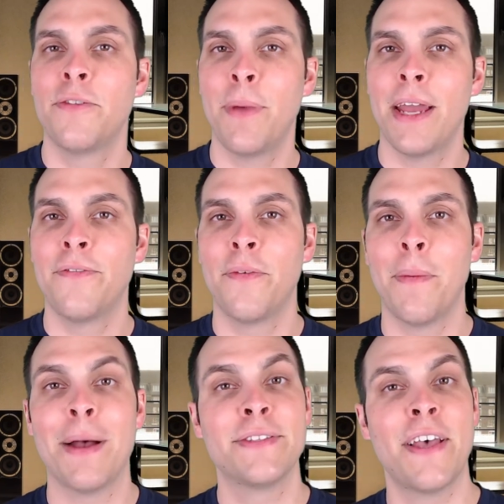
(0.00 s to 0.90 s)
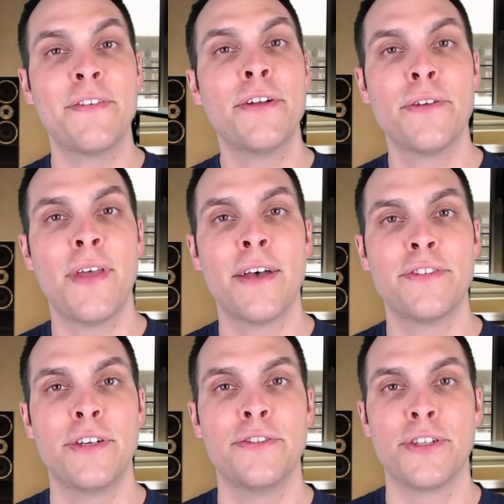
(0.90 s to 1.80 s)
span from about
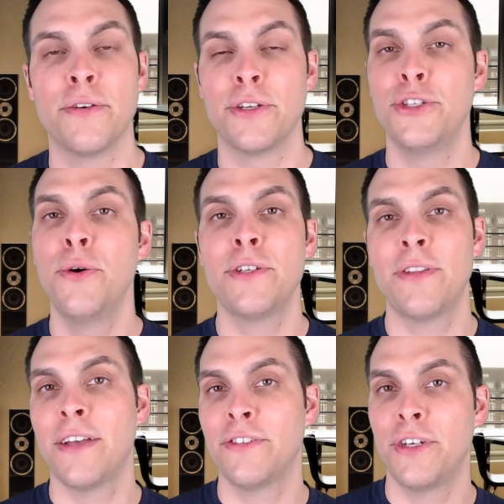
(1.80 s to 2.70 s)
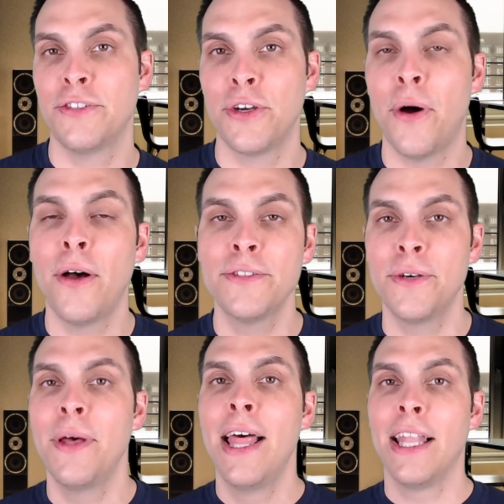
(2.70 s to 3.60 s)
700,000 years ago to 200,000 years ago,
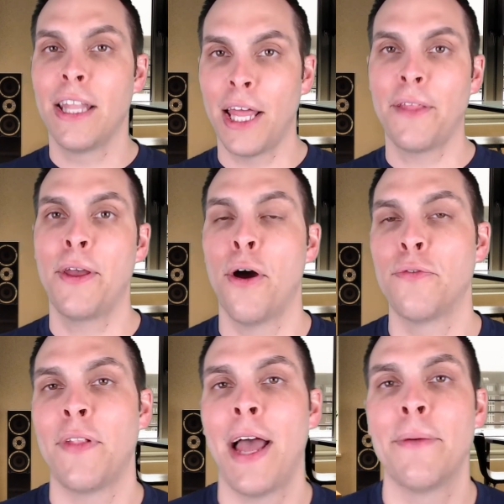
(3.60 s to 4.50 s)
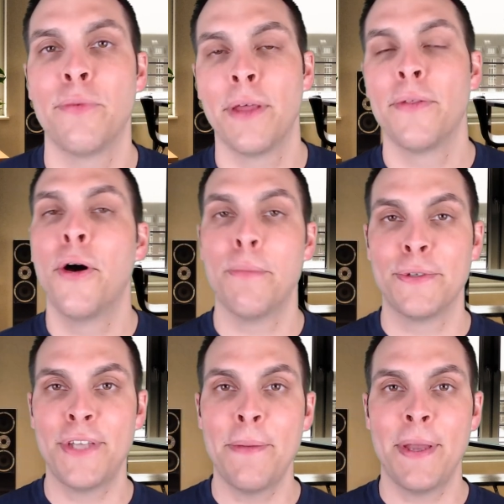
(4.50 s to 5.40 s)
also likely overlapped with Homo
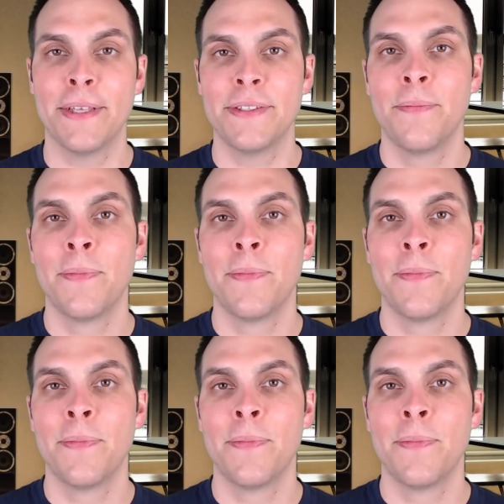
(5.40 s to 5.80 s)
sapiens.